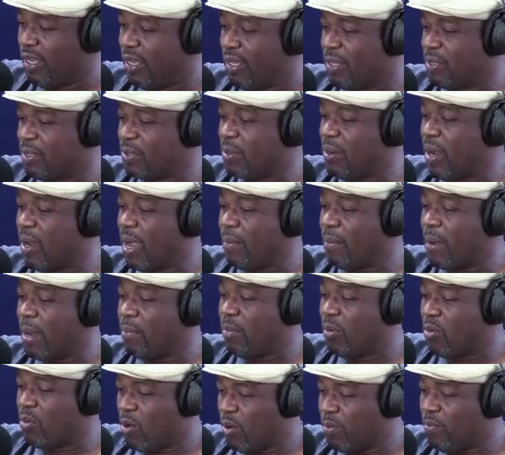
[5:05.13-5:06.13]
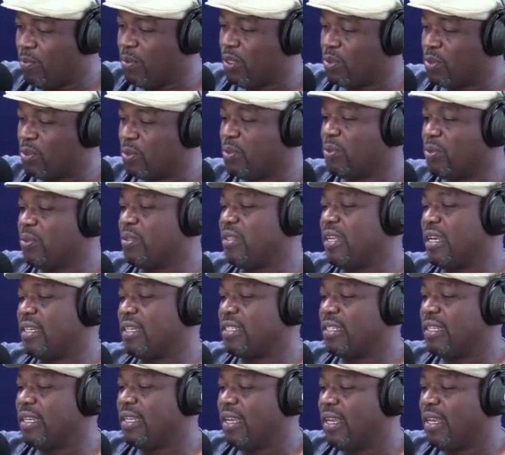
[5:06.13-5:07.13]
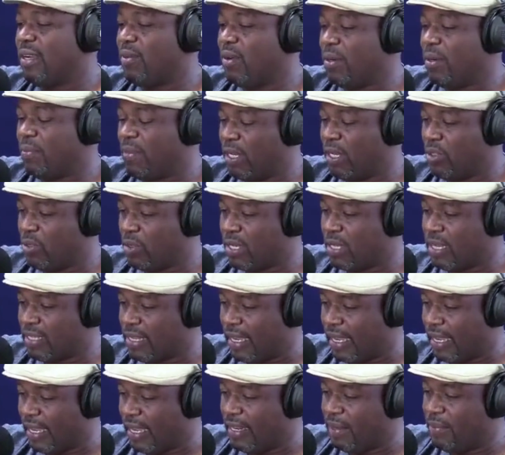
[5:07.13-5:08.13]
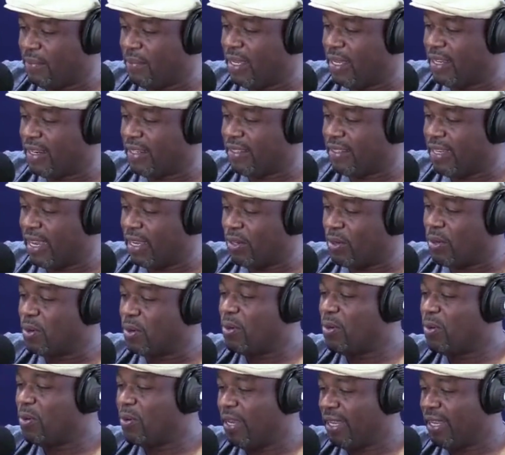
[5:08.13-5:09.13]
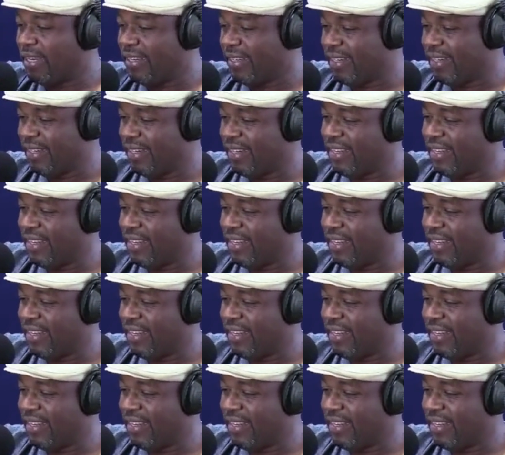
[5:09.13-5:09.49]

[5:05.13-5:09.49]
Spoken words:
So I'm hoping to do that when my daughters are getting married. I don't know when.